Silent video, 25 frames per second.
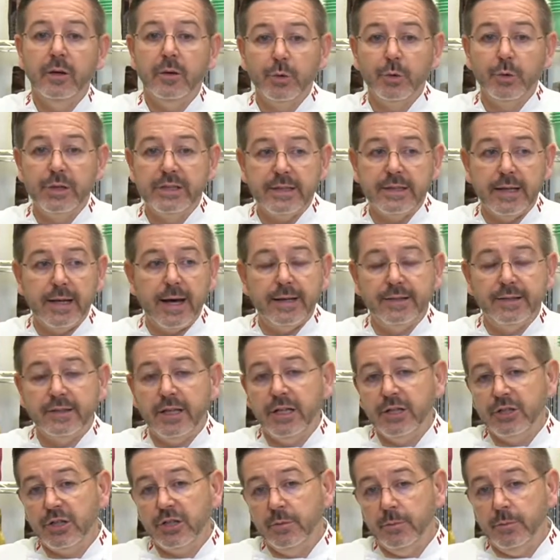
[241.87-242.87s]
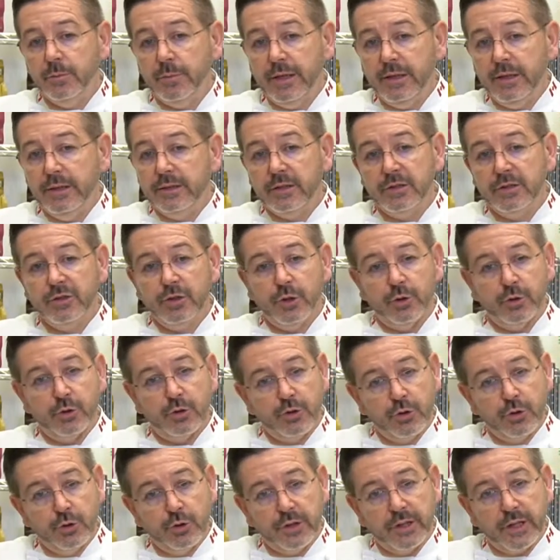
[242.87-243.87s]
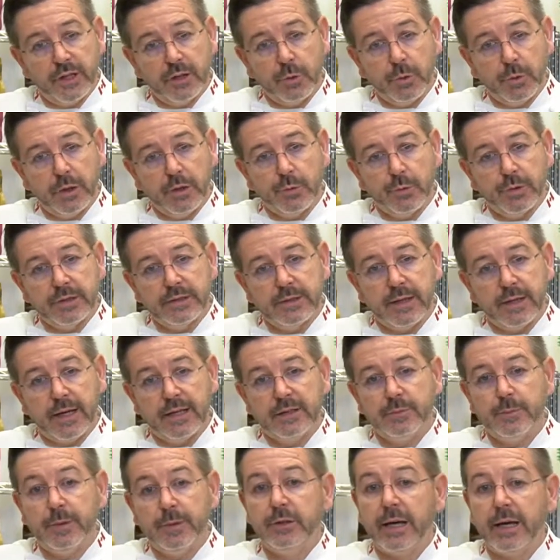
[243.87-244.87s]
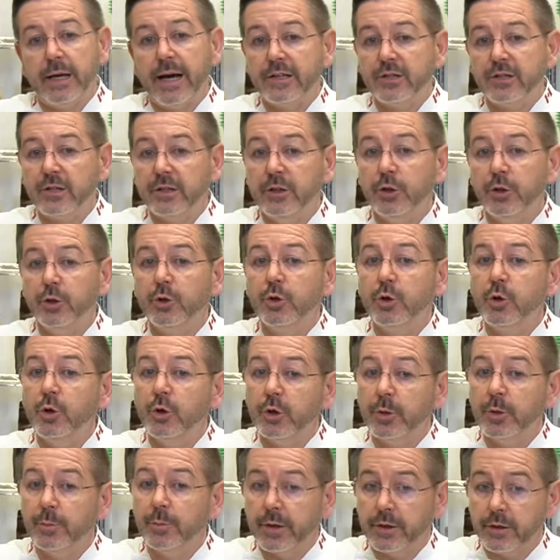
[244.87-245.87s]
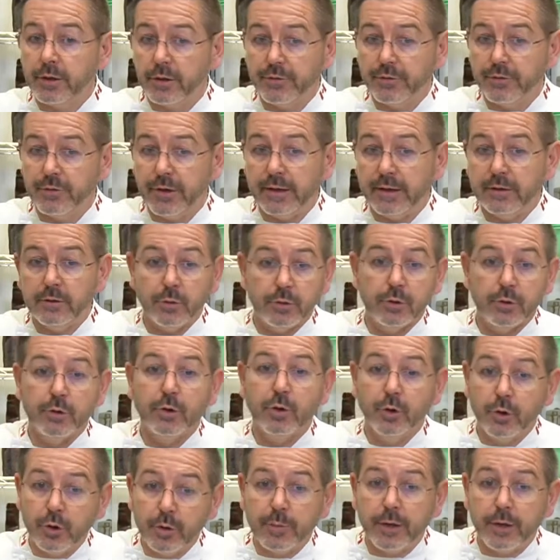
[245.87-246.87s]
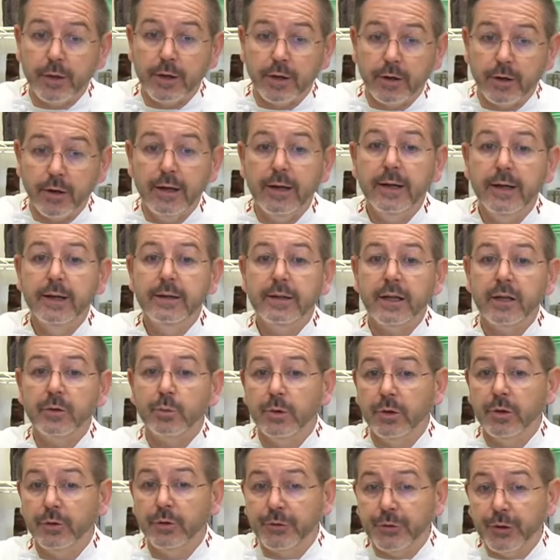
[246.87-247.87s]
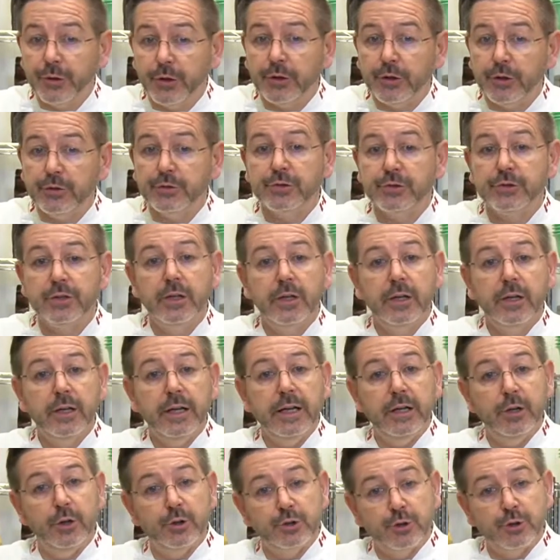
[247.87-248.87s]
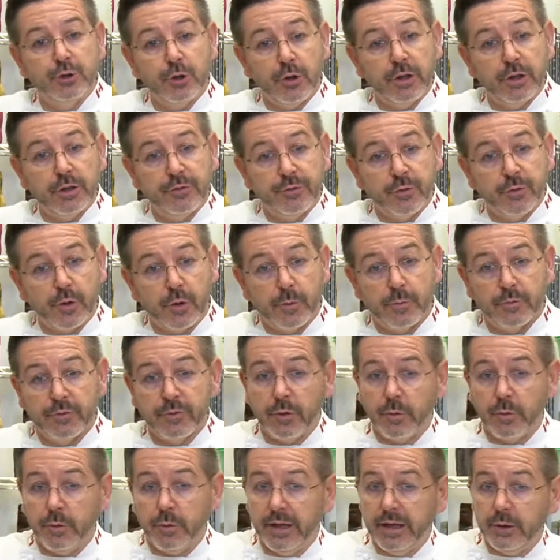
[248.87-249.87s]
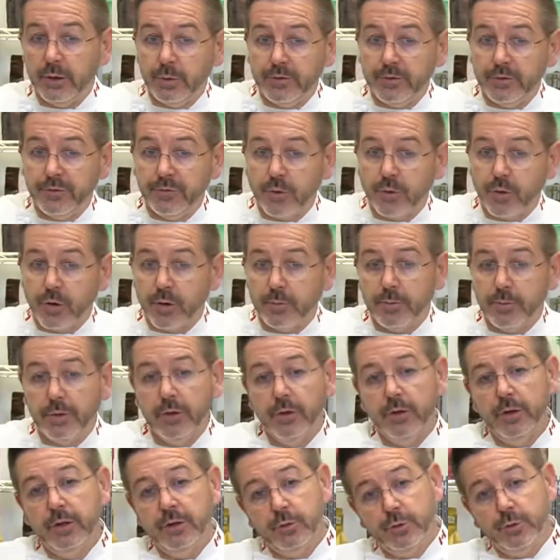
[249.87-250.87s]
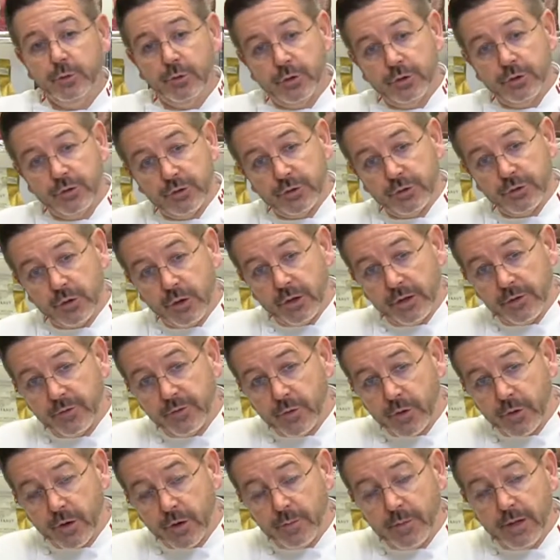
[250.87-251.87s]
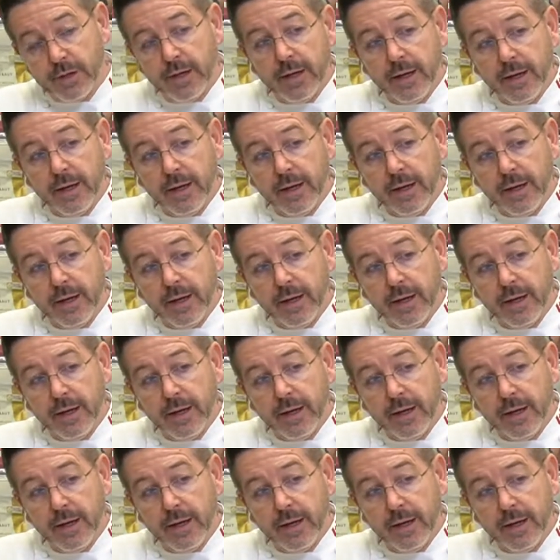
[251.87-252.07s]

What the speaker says: Crystallization means it's not the sugar that will crystallize, but actually the cocoa butter fat or the cocoa butter that will turn in a solid form, from liquid form into a solid form.